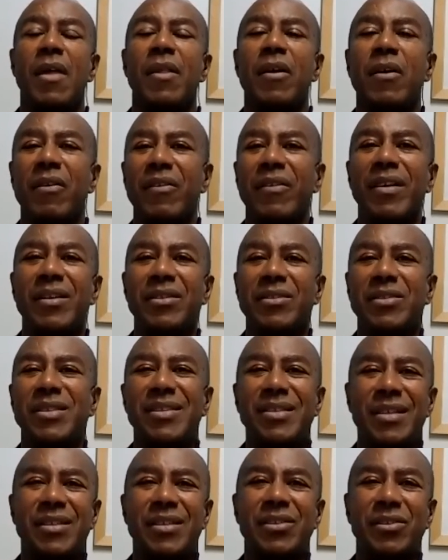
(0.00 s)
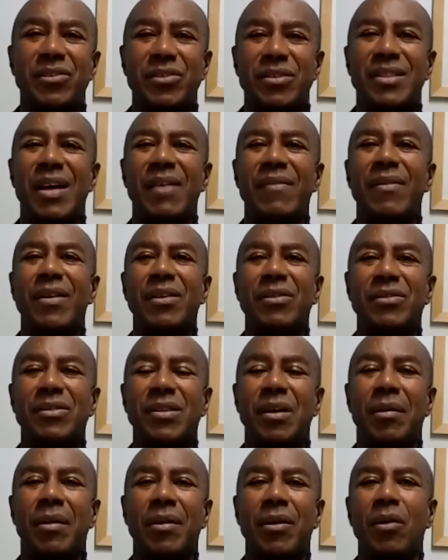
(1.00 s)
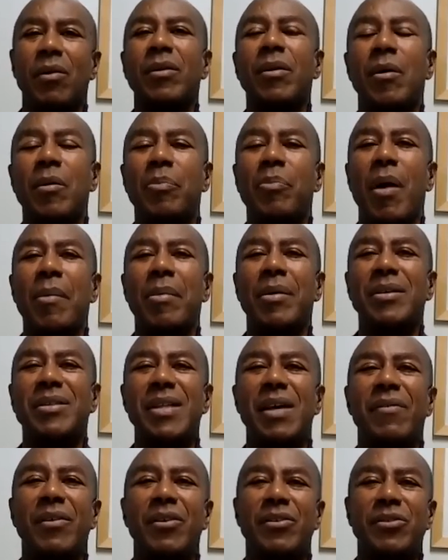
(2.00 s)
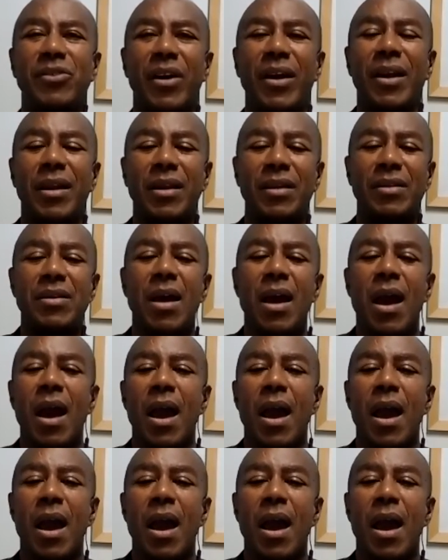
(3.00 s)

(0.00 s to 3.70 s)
They were in their 60s or 70s or something. No, they were probably 70s or 80s.